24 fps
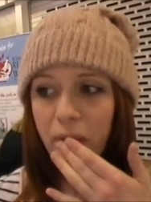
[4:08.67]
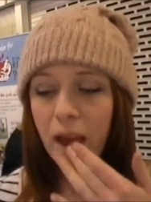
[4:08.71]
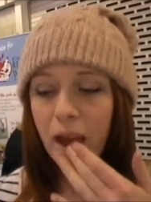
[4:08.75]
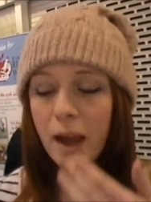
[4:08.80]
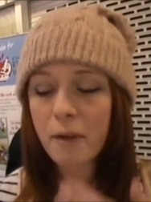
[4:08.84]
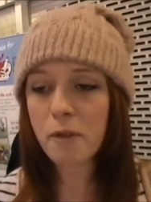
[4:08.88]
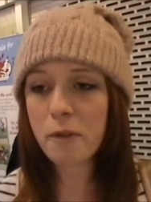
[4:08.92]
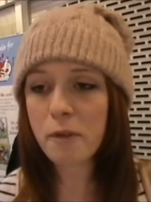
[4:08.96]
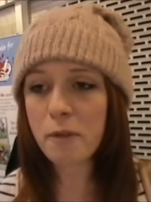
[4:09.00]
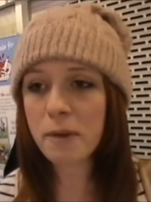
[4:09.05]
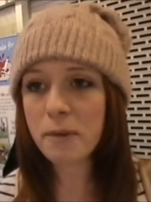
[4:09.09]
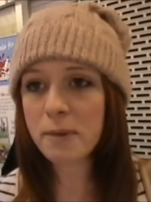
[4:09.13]

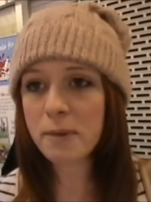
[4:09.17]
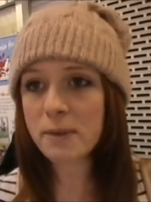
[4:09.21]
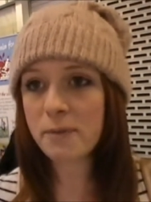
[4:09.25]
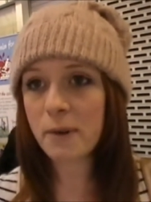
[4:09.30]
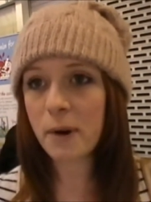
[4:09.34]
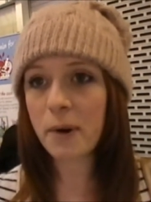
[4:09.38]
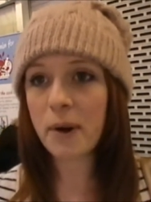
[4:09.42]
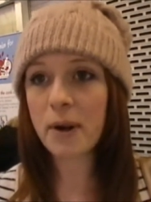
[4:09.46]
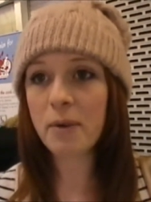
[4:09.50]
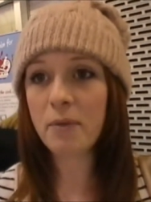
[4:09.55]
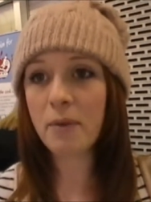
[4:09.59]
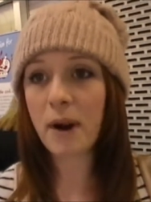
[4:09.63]
everything was
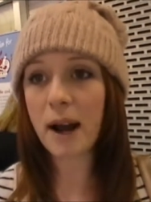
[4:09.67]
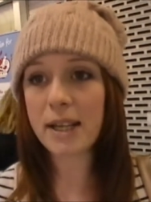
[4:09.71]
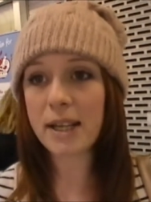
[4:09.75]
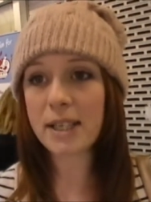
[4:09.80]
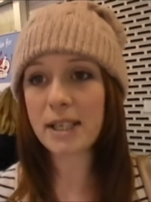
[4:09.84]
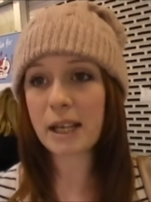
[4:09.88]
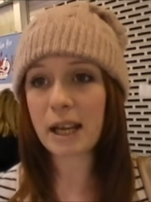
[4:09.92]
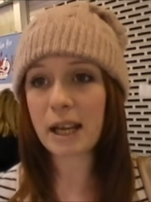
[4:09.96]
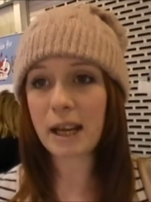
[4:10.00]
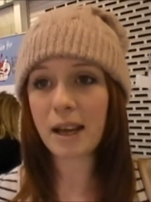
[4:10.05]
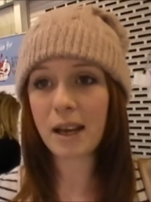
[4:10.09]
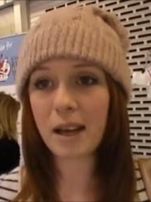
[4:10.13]
very
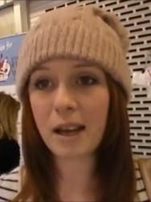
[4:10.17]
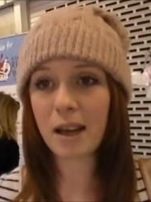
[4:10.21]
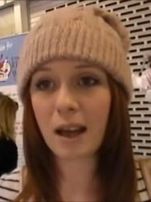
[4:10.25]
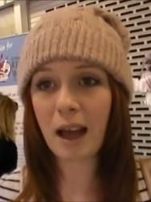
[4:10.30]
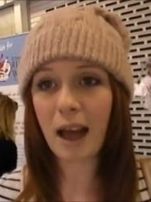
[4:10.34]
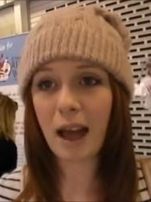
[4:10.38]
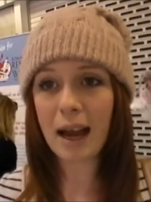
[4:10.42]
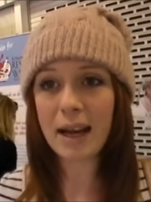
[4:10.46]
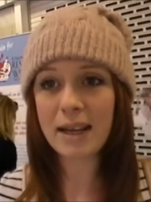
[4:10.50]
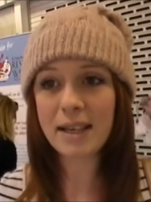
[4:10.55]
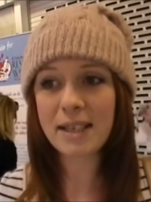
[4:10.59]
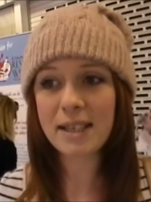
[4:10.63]
erratic
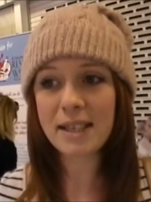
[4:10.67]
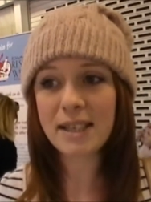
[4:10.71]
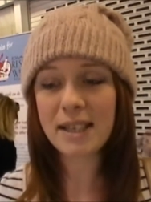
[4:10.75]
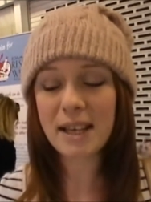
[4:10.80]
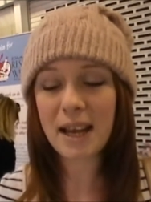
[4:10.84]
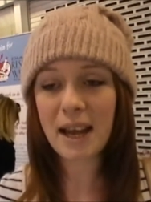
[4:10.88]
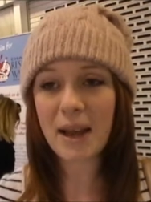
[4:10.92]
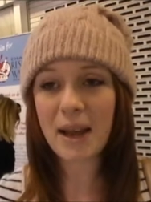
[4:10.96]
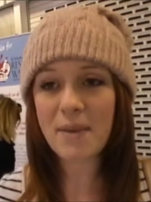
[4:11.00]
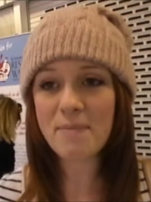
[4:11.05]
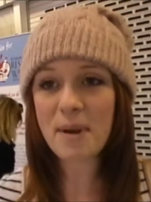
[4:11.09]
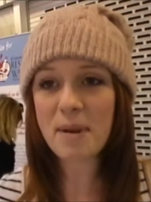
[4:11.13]
and
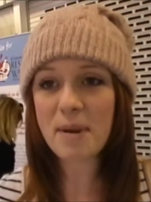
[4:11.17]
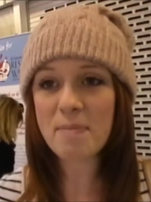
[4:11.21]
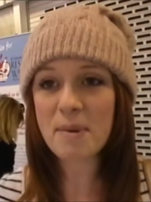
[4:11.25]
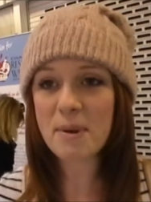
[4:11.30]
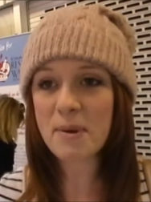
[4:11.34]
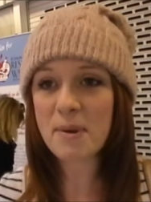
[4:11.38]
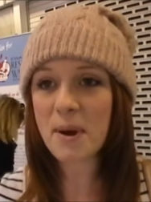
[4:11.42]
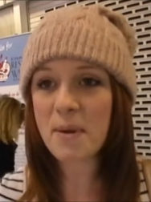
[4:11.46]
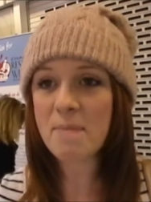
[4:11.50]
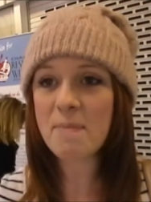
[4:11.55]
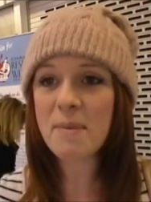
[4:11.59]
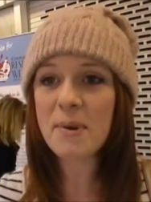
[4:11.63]
it made me
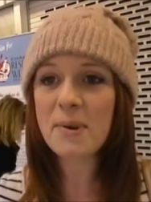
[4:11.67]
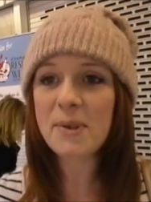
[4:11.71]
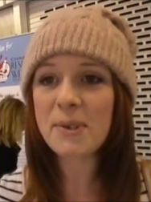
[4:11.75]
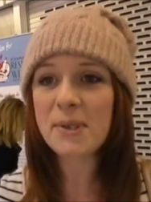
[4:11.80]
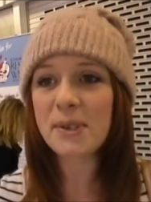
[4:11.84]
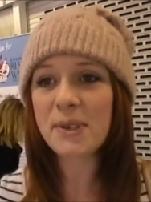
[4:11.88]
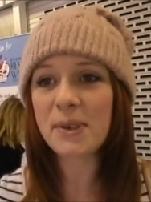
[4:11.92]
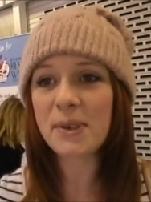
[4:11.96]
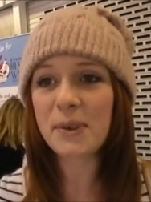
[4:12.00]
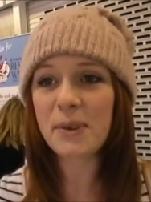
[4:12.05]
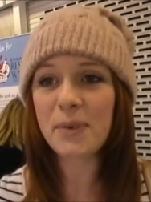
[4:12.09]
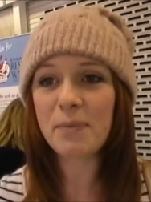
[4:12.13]
quite
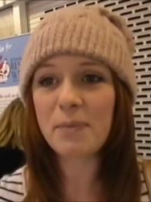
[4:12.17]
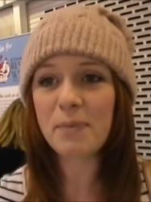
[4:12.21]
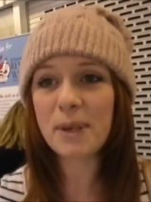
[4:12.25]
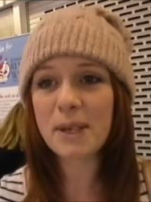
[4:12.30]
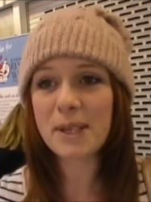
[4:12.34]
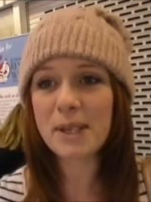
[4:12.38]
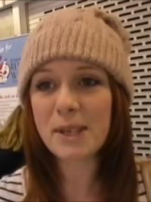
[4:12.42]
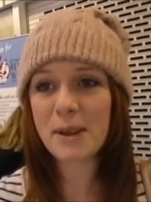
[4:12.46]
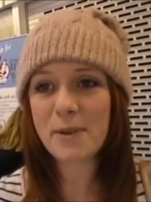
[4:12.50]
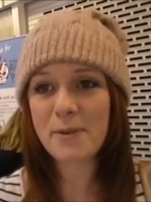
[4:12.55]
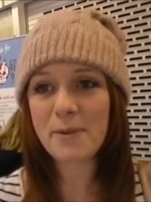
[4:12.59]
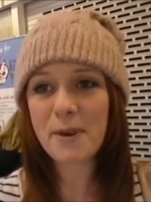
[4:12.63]
emotional
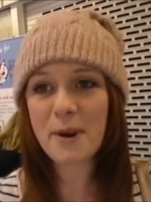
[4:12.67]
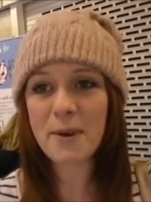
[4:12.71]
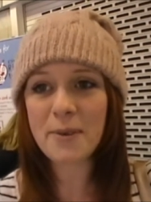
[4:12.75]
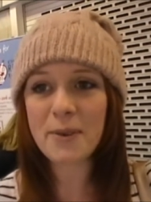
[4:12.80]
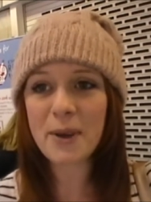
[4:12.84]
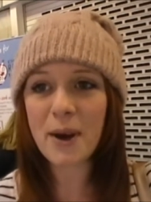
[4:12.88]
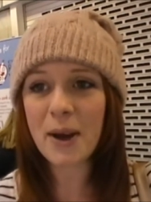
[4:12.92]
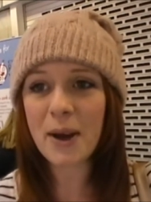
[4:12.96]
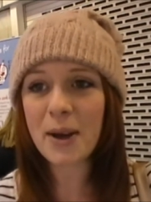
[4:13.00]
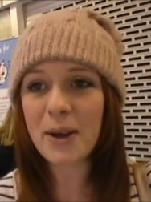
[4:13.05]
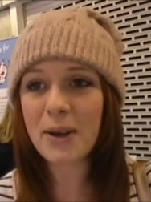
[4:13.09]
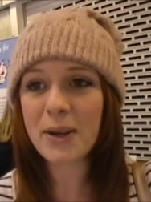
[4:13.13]
because I felt
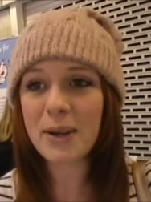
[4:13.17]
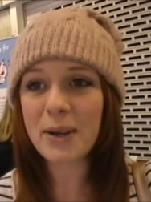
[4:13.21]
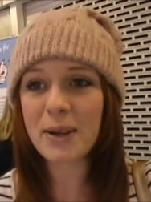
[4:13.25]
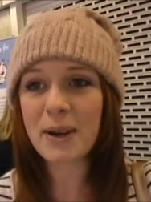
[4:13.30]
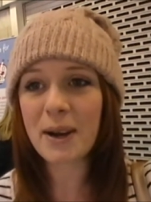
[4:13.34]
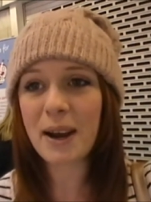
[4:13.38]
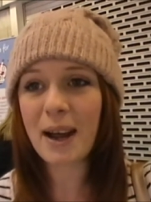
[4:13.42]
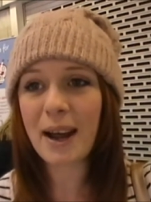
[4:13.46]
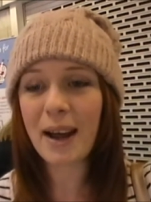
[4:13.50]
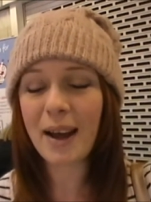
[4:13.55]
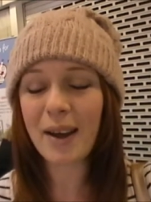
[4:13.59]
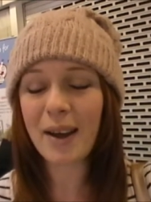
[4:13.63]
that I couldn't